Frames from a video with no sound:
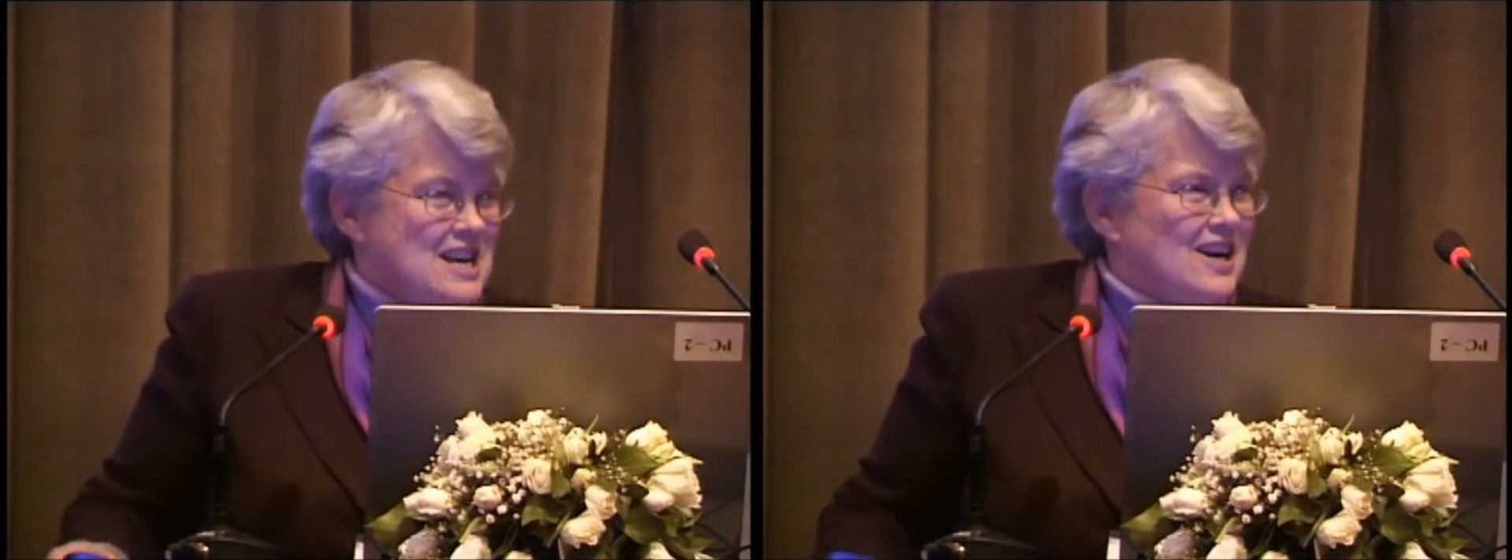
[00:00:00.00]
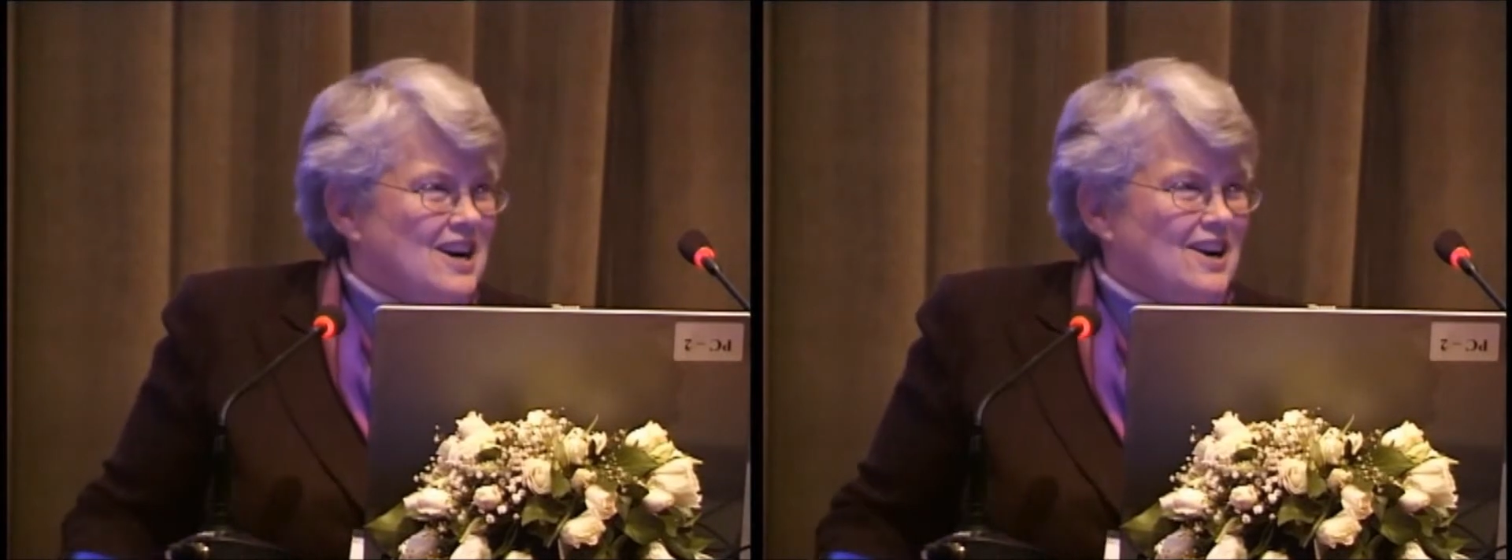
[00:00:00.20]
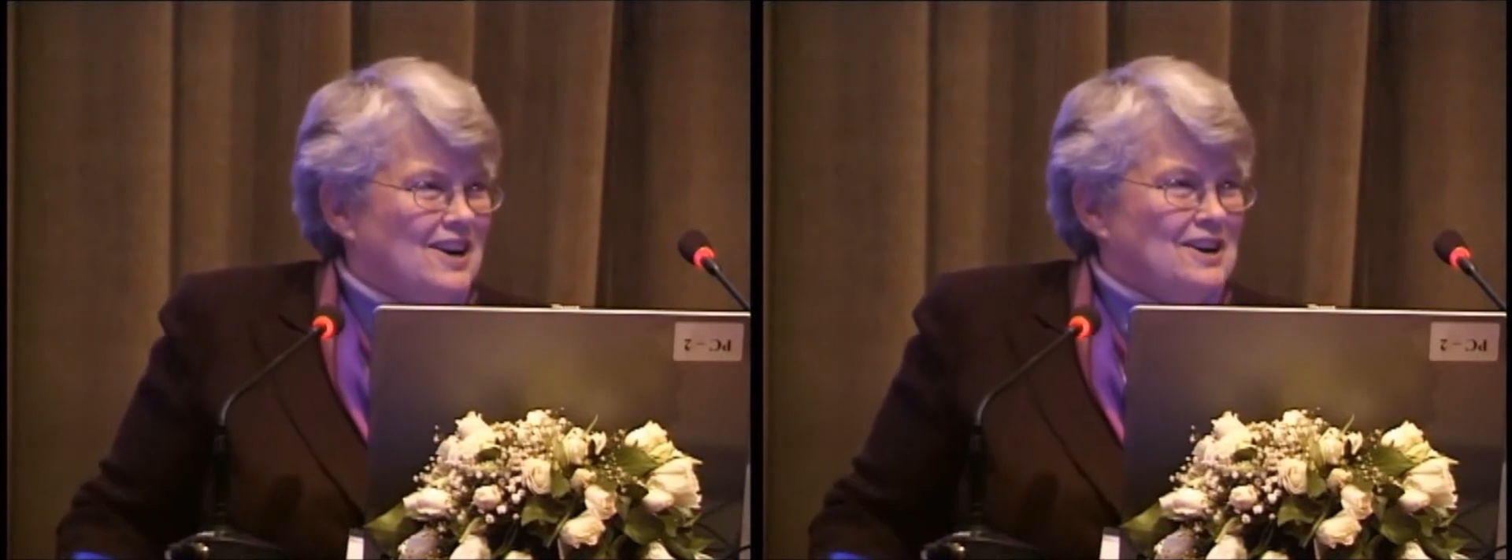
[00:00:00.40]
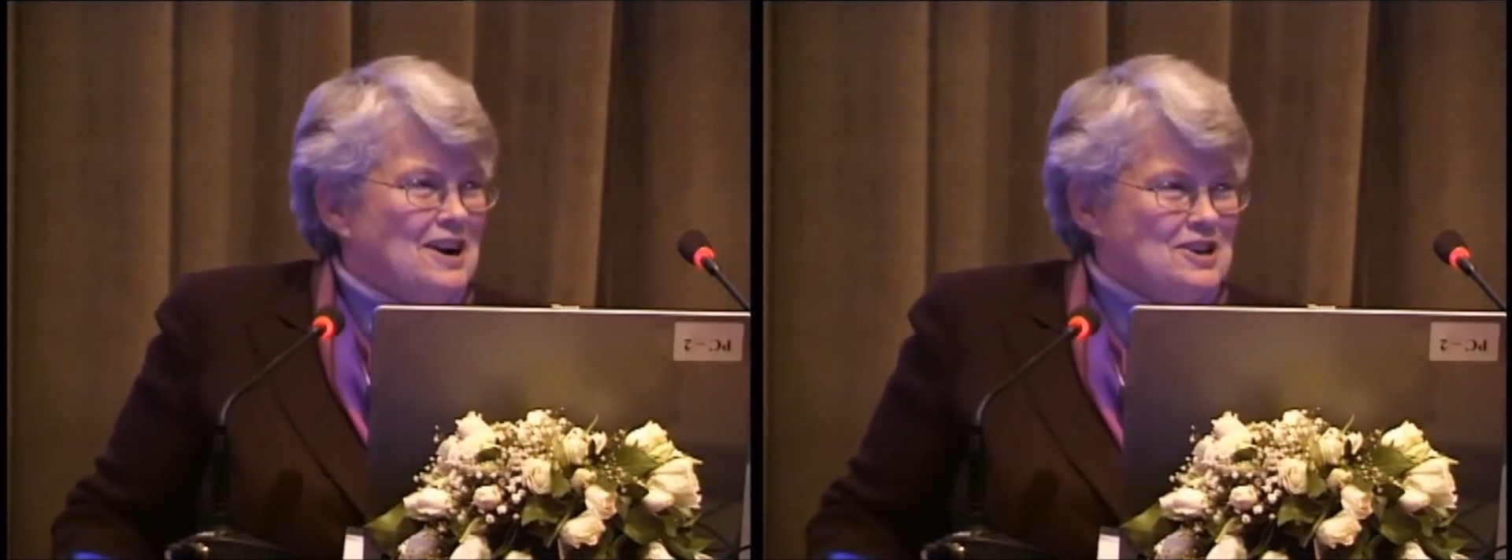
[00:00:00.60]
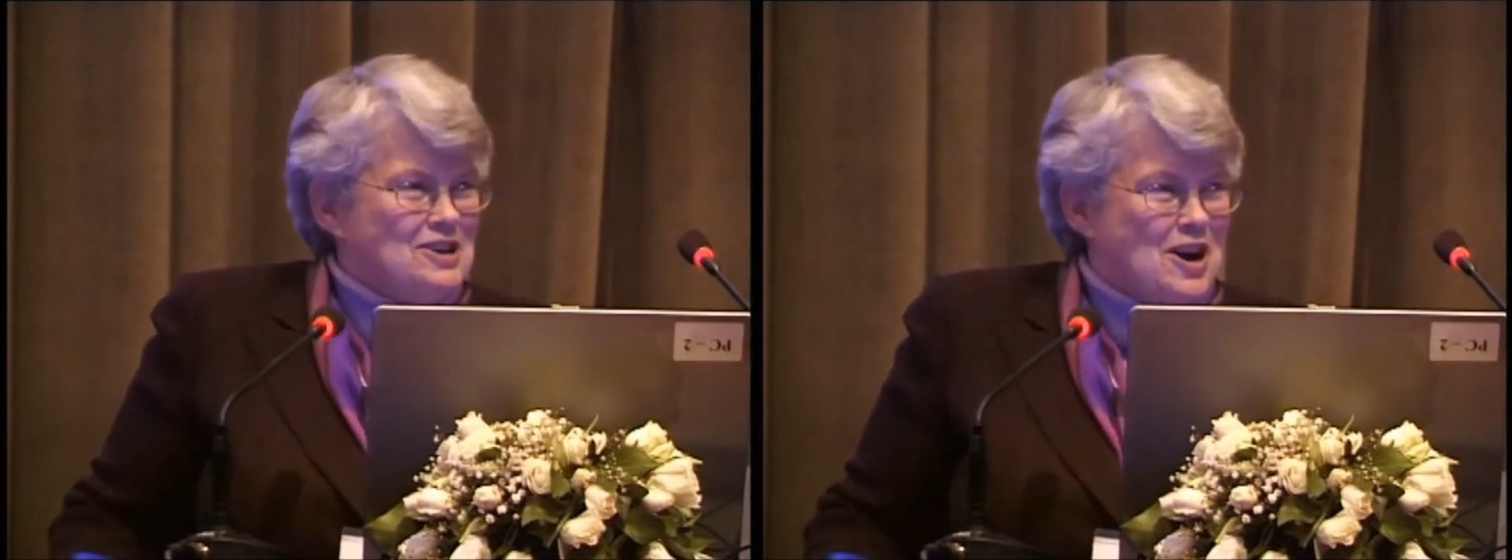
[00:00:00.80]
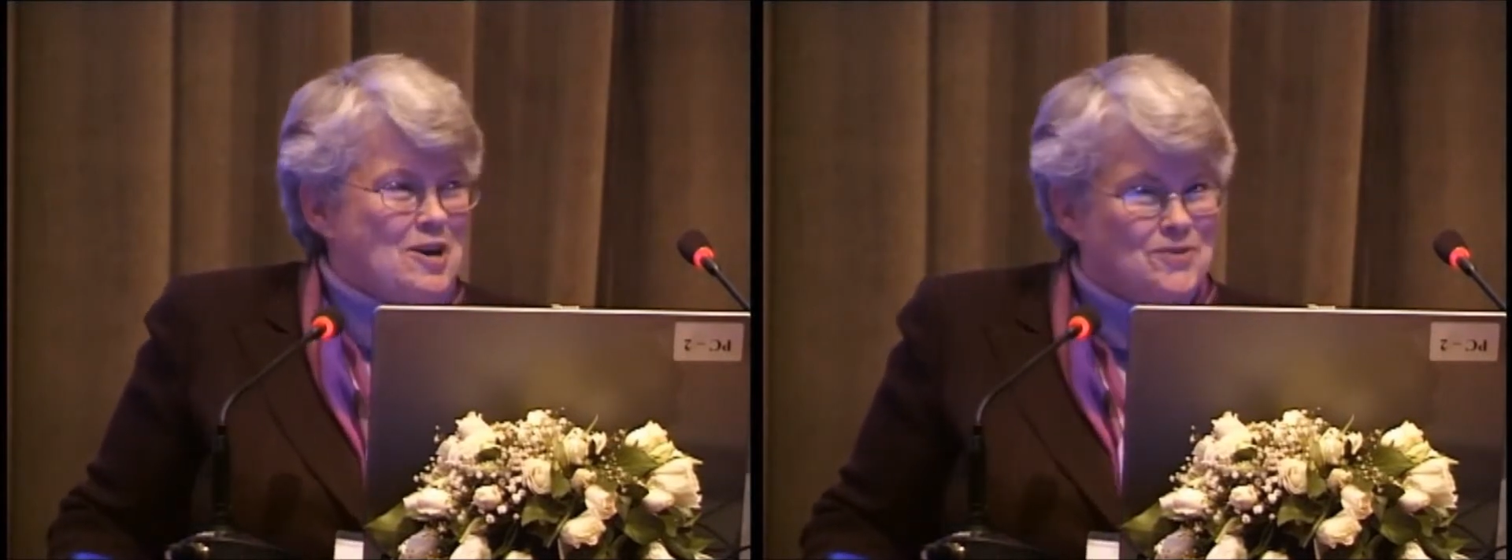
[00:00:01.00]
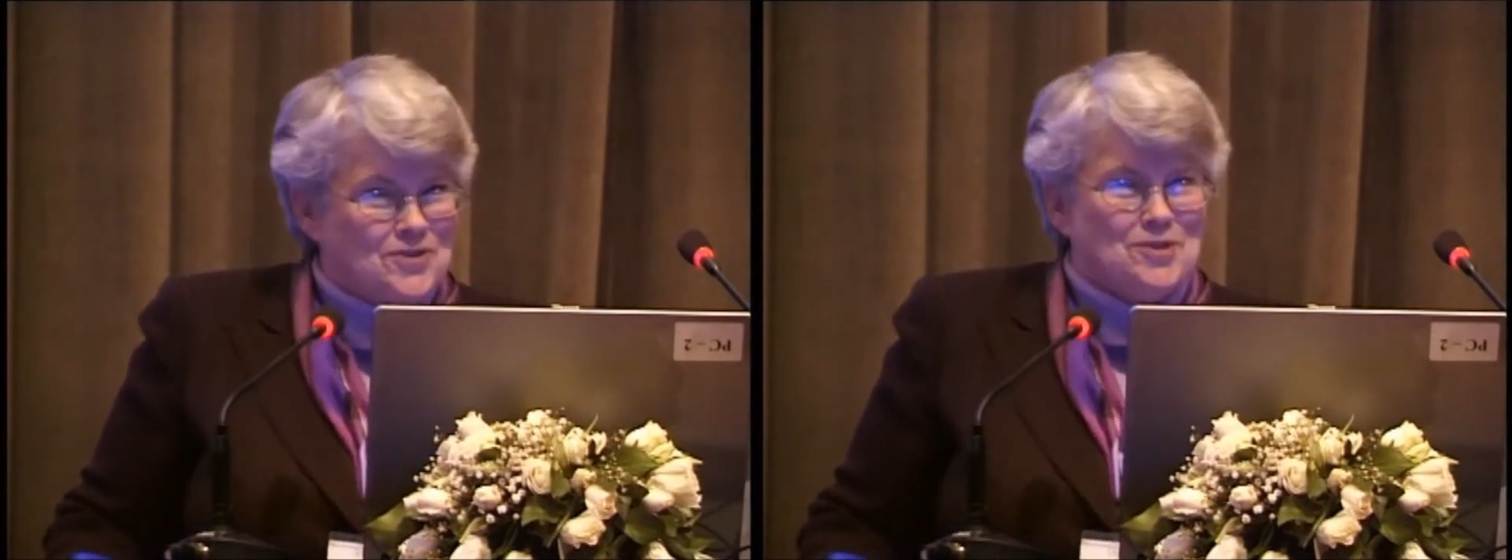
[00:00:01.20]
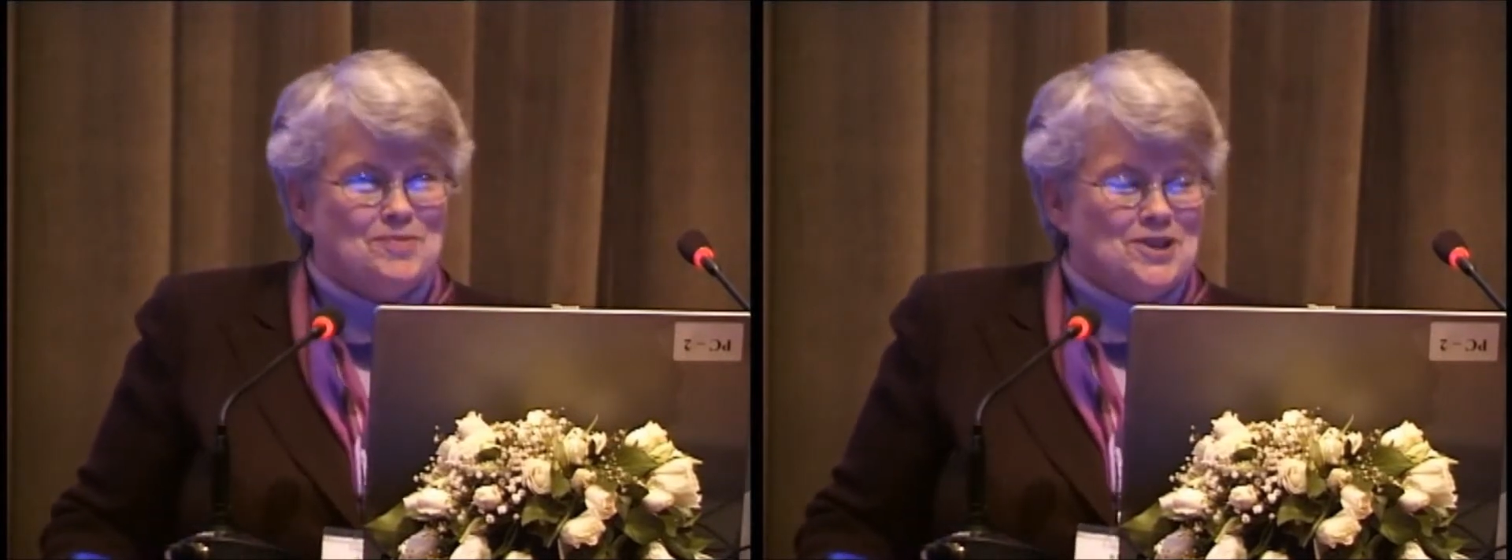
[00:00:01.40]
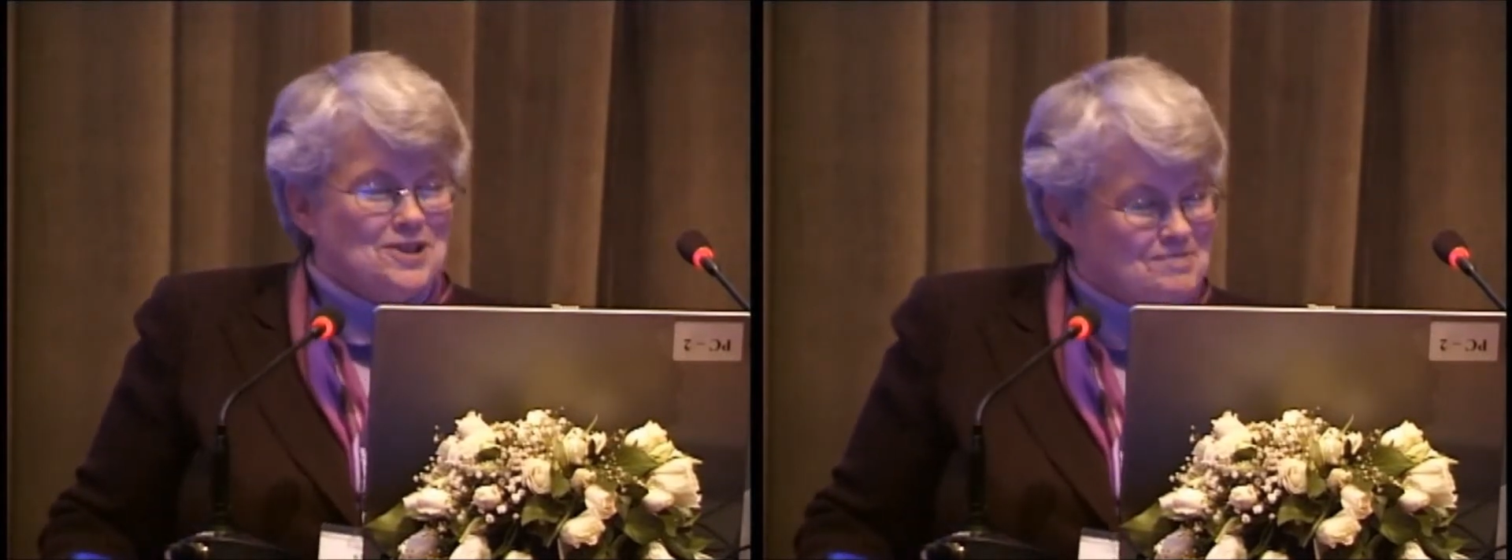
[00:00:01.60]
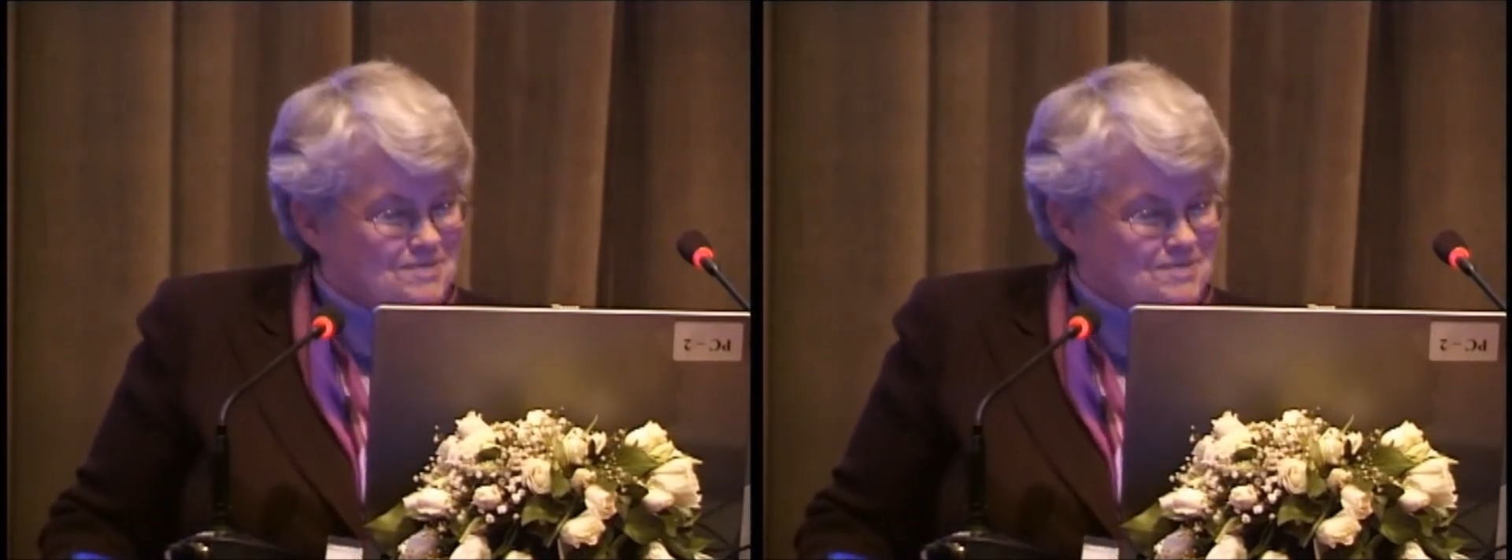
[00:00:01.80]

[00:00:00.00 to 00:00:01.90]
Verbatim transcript: uh, uncomfortable,